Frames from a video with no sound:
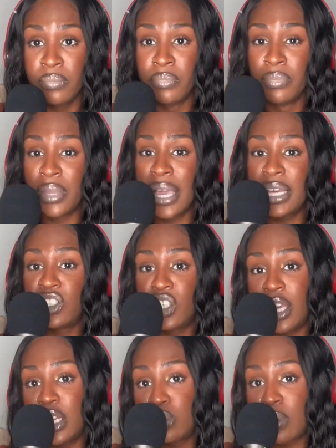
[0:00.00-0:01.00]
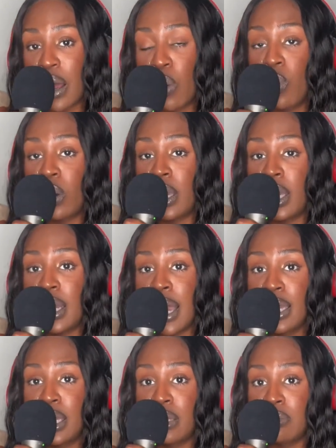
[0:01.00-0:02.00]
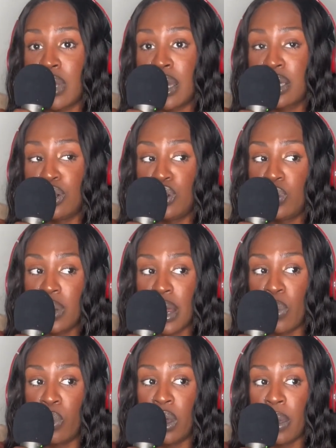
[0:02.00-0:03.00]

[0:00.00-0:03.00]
I can change what I want. I can do what I want.